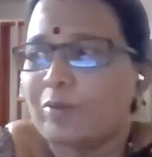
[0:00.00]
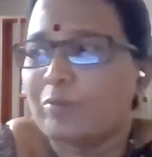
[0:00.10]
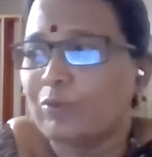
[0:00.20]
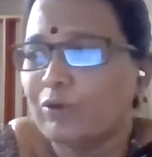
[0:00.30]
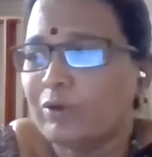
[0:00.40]

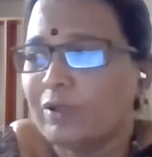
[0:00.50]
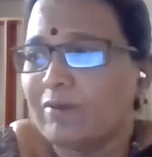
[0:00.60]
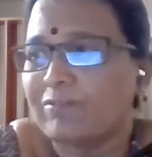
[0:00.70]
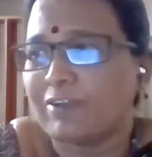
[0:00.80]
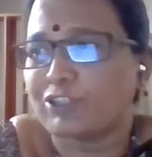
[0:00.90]
mood
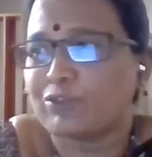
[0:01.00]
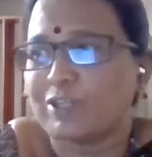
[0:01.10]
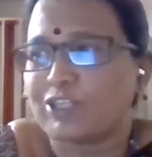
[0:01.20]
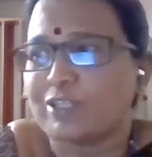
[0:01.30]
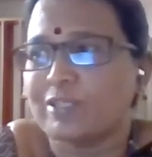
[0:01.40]

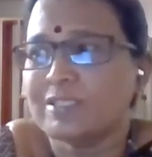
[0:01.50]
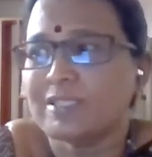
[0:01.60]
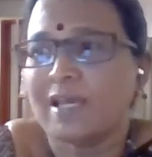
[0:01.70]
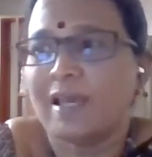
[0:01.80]
fluctuations,